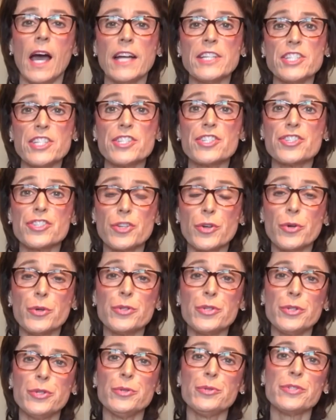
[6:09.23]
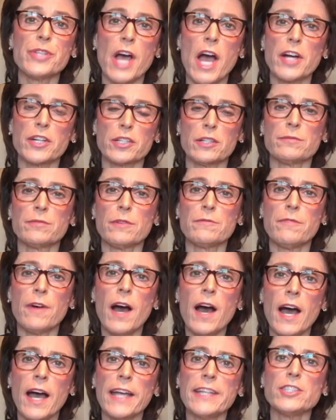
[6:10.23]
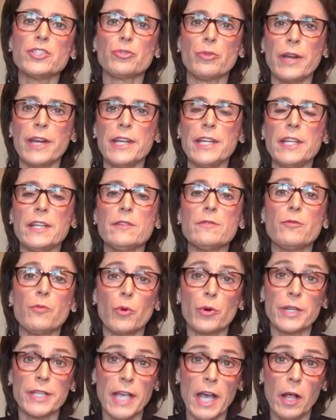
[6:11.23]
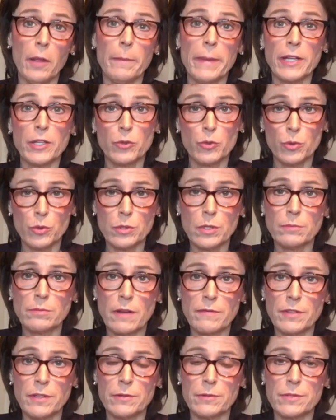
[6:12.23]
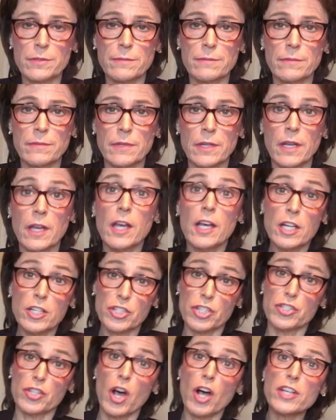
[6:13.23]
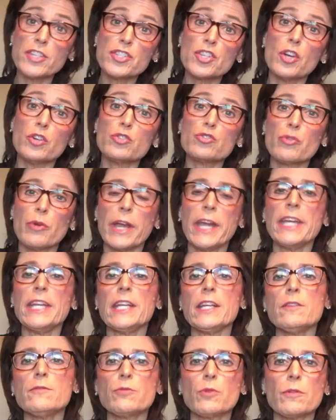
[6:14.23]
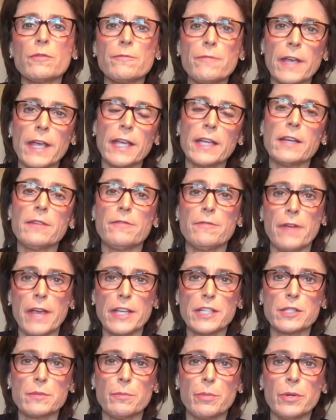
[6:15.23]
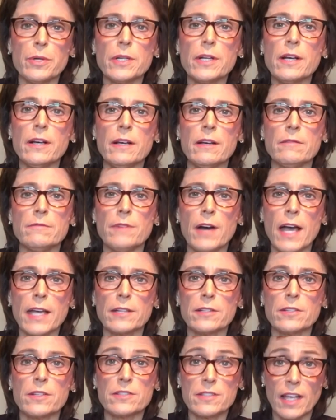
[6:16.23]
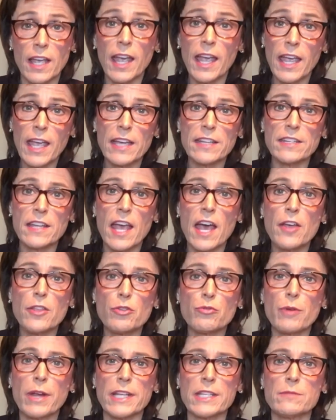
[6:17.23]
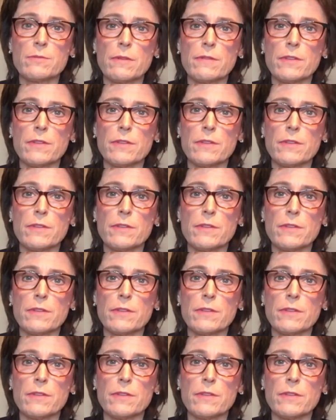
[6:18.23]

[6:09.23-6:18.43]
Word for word: I just showed you Dr. Vafaie trading for Yelp and Google reviews. She's also trading for fake Facebook, Vitals, and Healthgrades